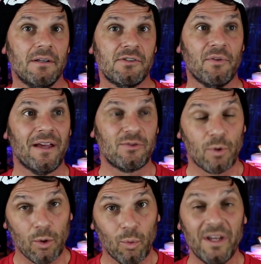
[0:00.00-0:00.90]
So that's
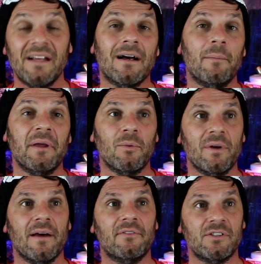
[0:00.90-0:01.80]
where we come in.
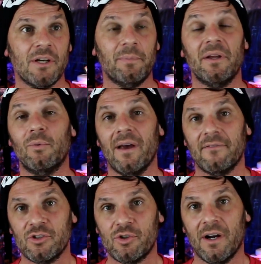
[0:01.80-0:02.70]
We have to jump in. We
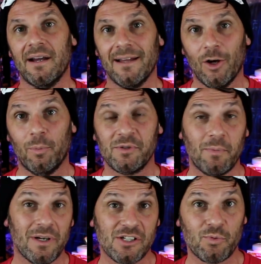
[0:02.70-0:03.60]
have to try to help as
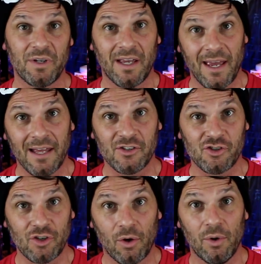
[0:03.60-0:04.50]
much as we can.
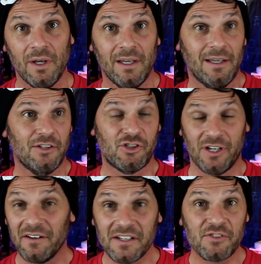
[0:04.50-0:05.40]
So
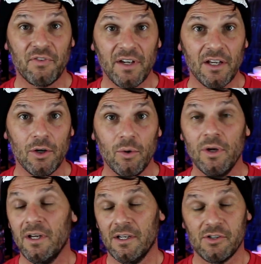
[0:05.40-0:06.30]
share this
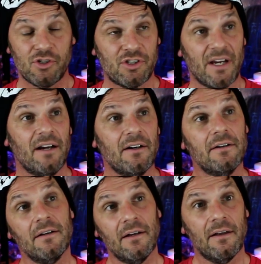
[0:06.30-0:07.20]
video,
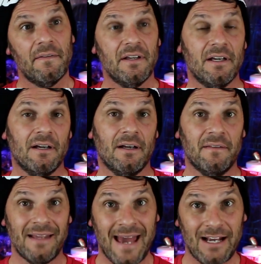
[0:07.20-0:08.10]
share the
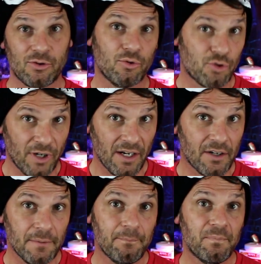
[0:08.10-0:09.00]
actual
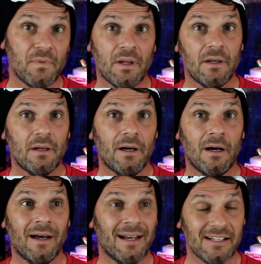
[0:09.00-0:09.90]
trailer,
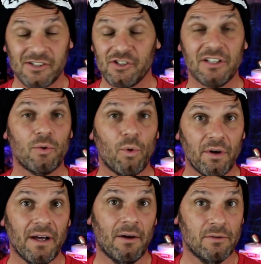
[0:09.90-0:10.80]
and let's just get the
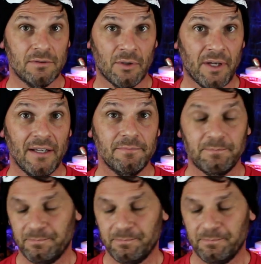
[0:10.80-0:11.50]
word out, okay?